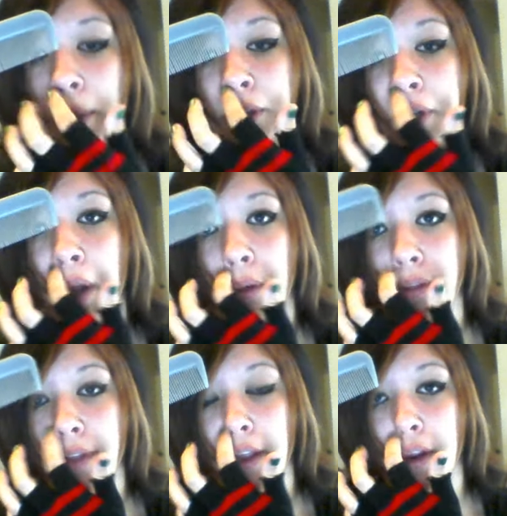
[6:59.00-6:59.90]
on how
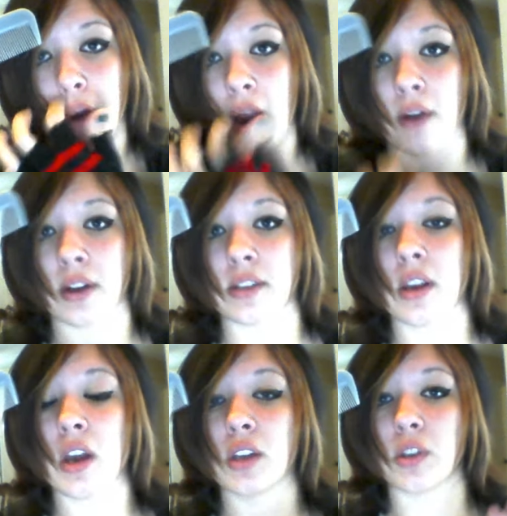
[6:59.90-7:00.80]
thick your hair is.
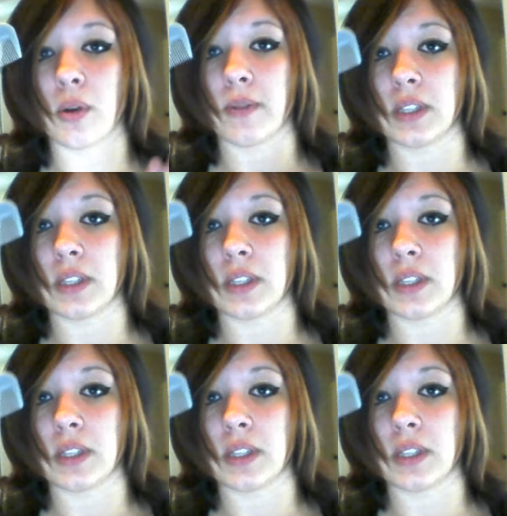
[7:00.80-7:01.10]
So if it's